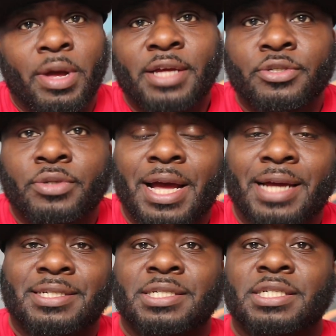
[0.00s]
as you
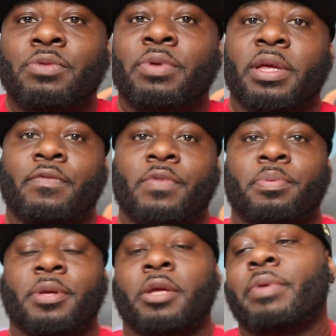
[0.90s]
guys can see with M V
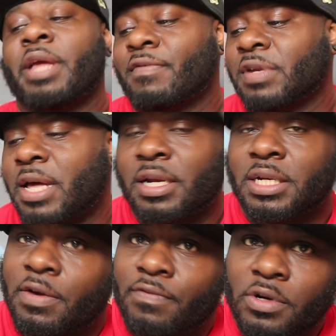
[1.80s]
P, we have a lot
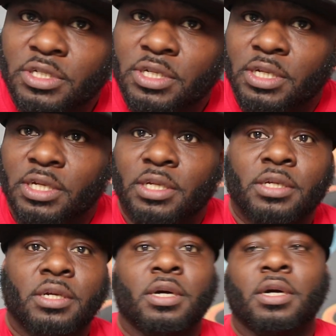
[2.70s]
of
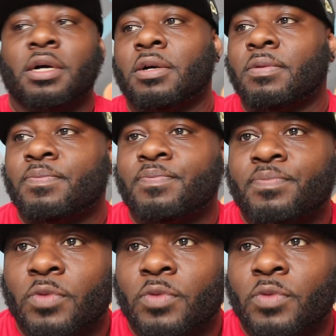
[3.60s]
diversity. Um,